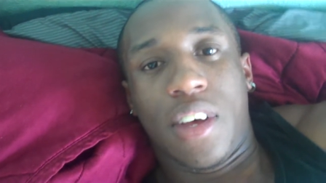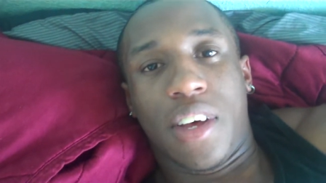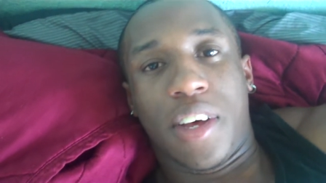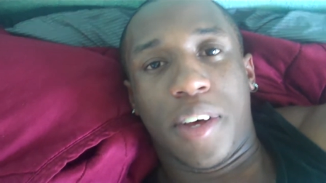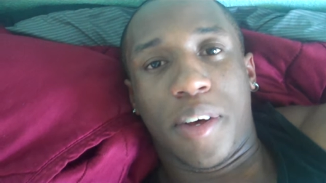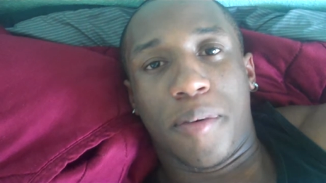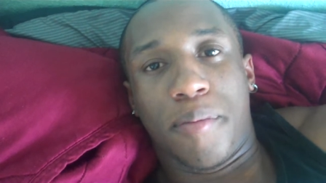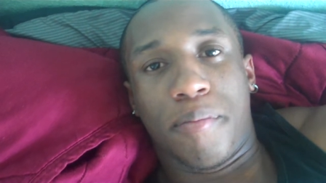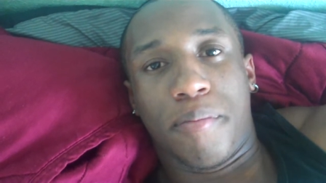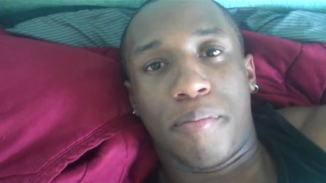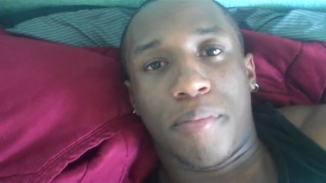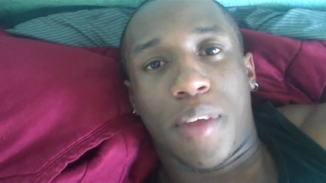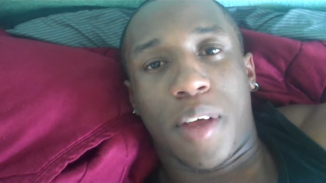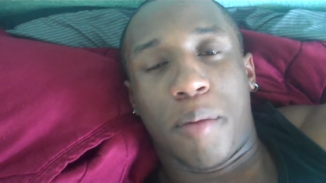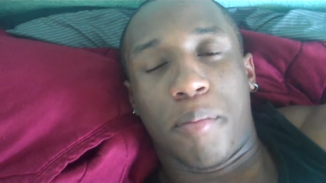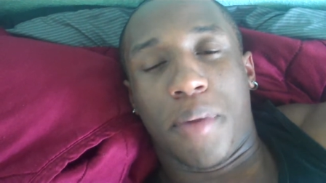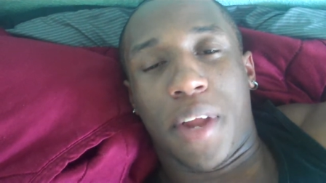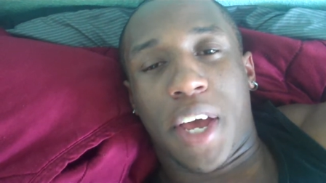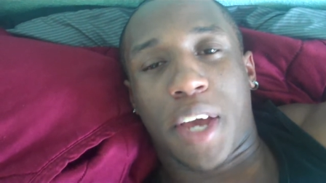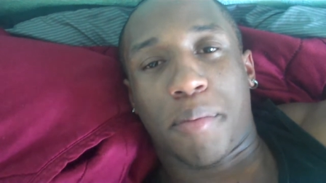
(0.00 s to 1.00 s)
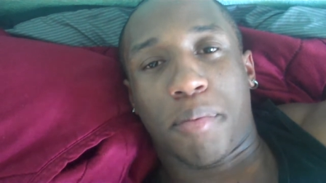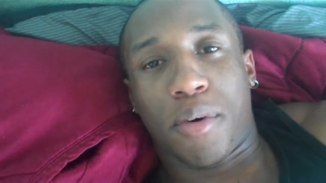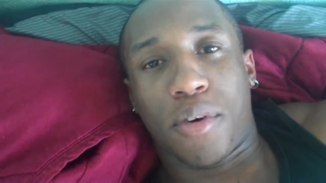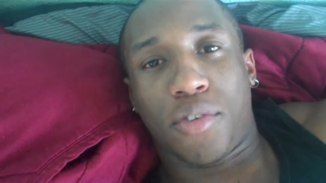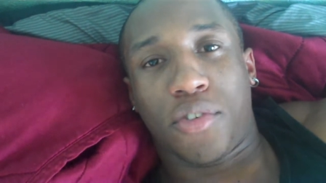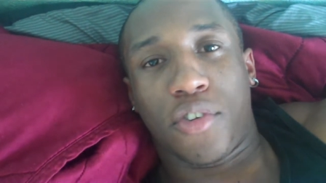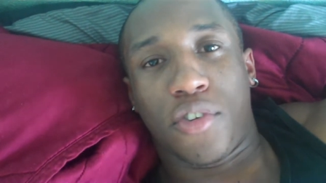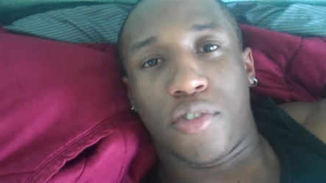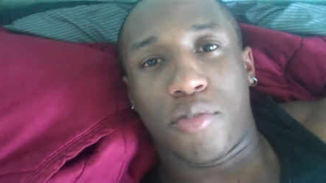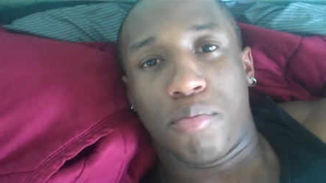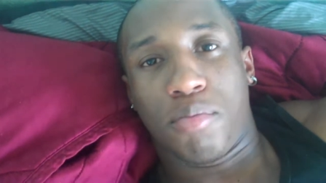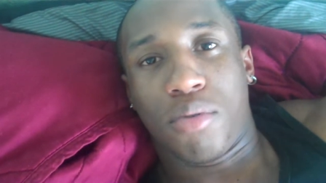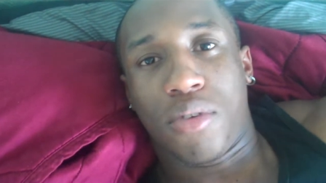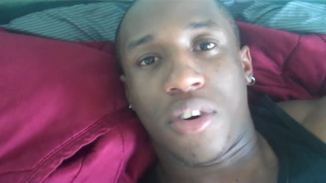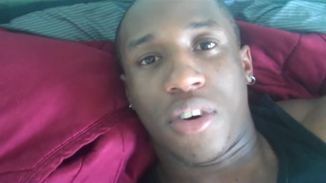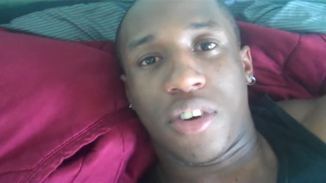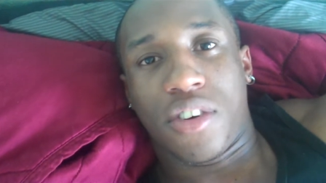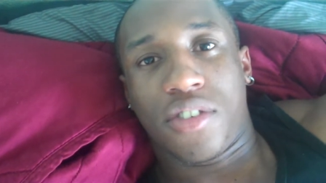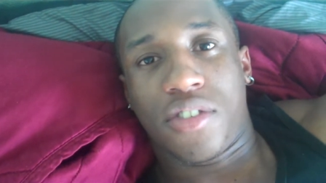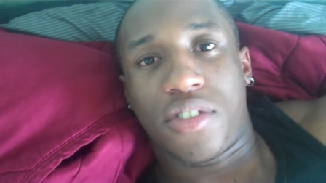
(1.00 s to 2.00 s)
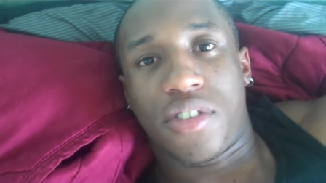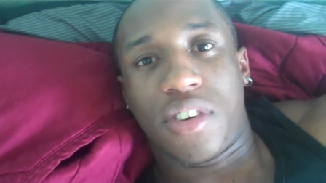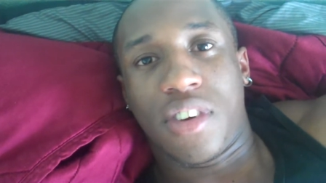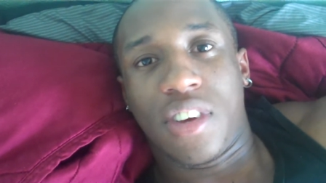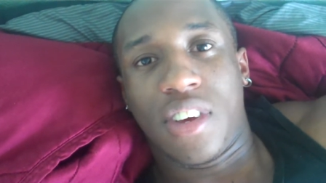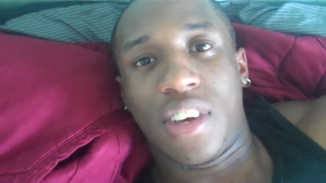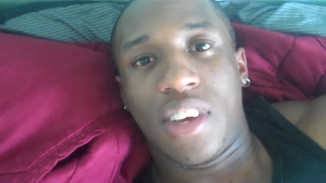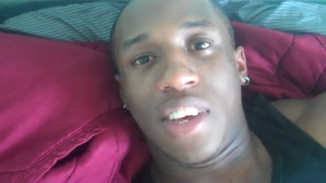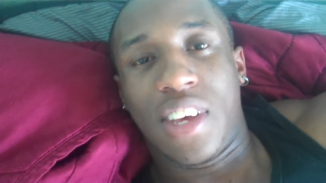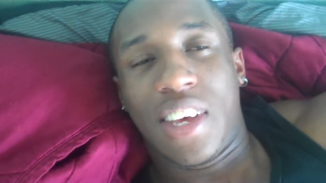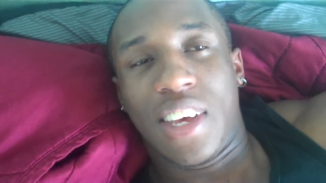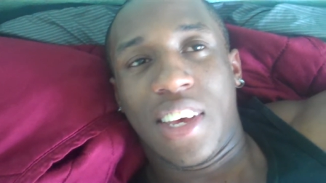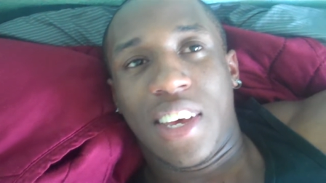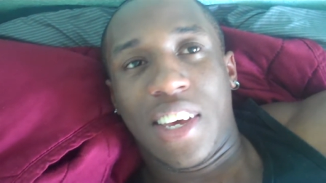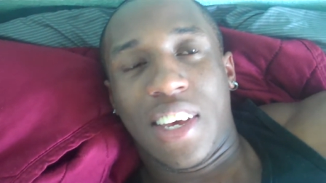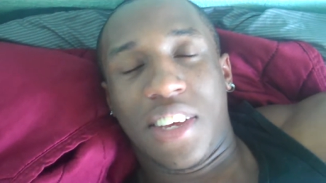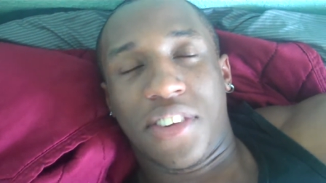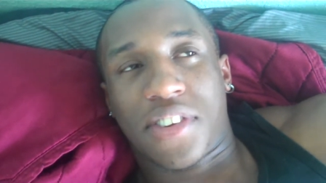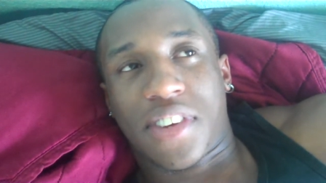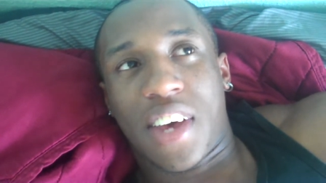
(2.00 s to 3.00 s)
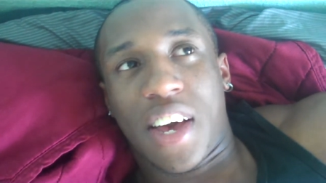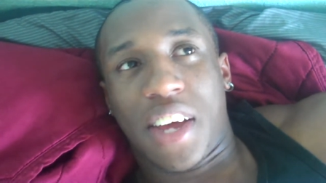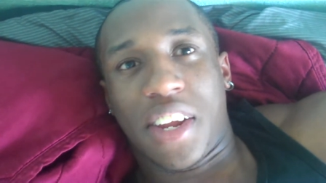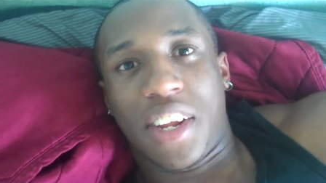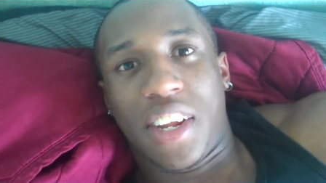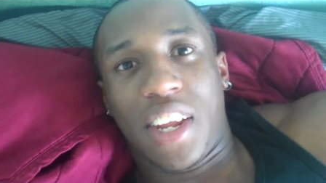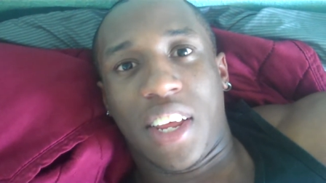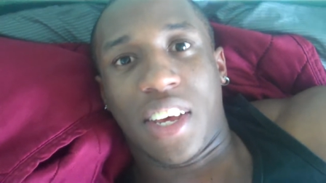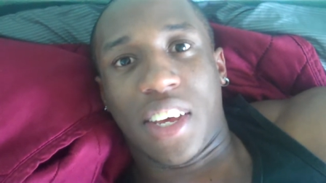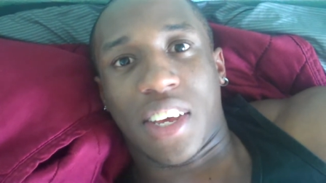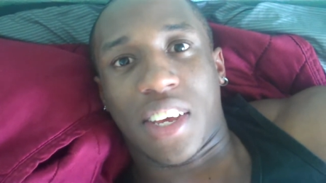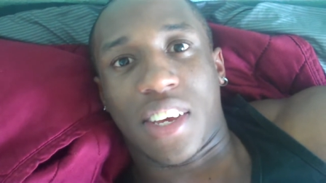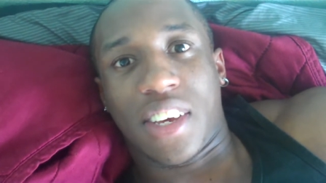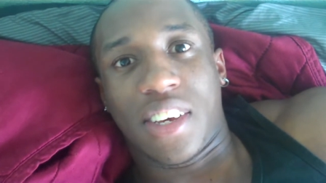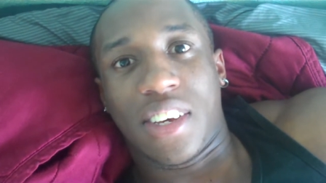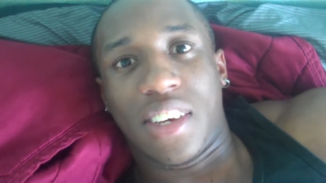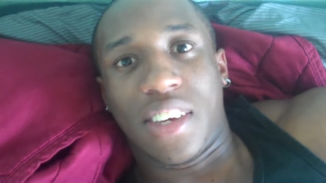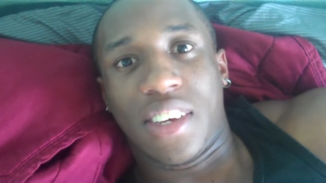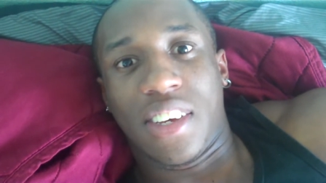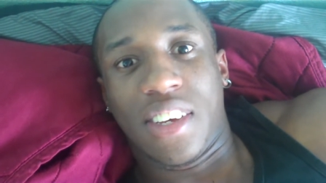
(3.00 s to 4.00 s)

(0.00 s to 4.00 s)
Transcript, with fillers: um, a black person's brush is kind of like